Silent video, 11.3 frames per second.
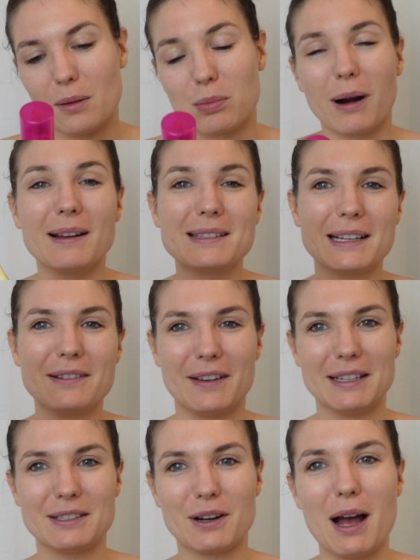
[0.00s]
bronzing
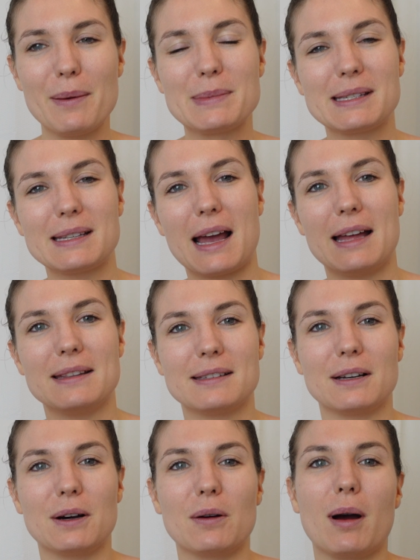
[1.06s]
face drops, and
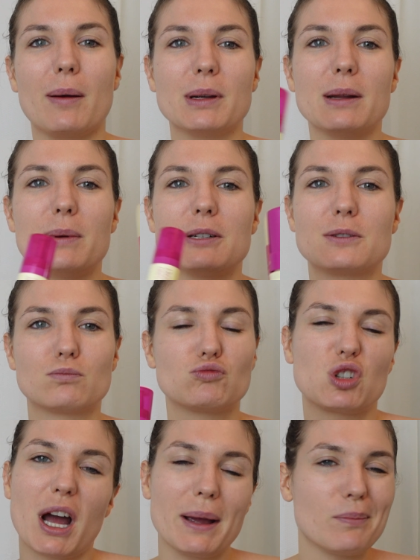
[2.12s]
so I'm gonna be
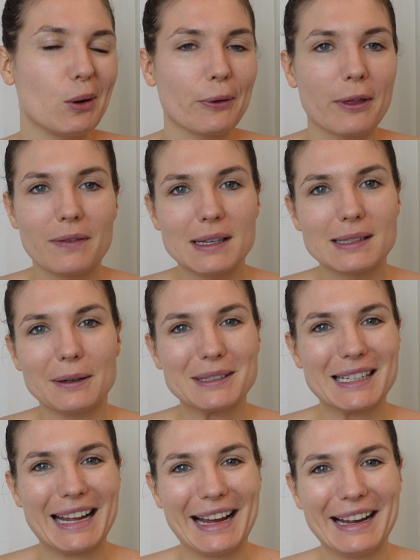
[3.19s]
trying both of these out
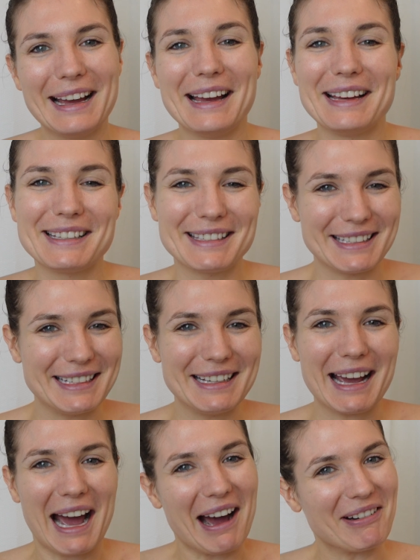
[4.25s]
today, see
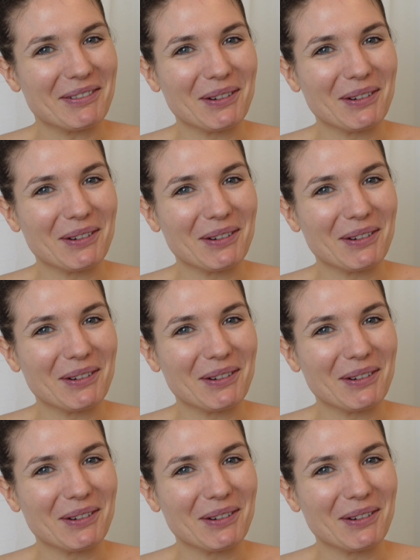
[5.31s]
how it